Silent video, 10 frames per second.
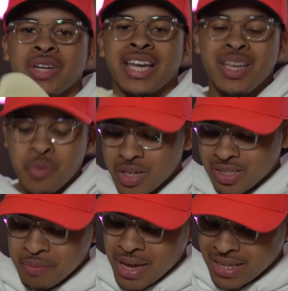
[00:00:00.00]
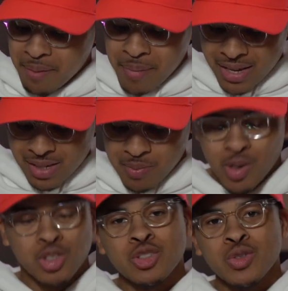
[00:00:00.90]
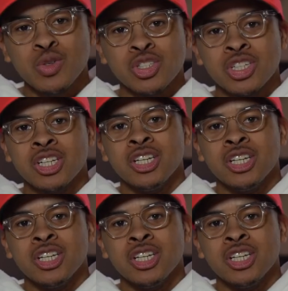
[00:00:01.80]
Nike wanted to make their basketball shoes,